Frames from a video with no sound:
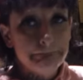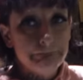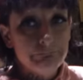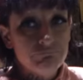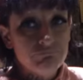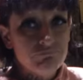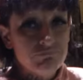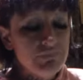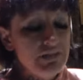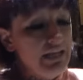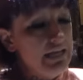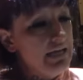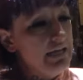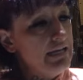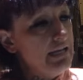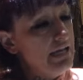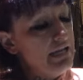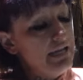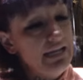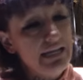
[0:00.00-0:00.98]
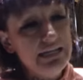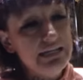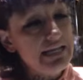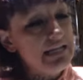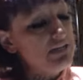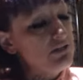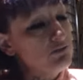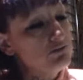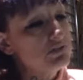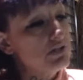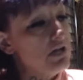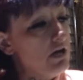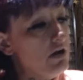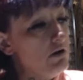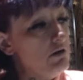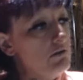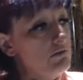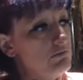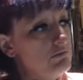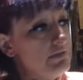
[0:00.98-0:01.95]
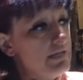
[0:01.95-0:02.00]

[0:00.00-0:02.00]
Uh, yeah, that that dude's gone.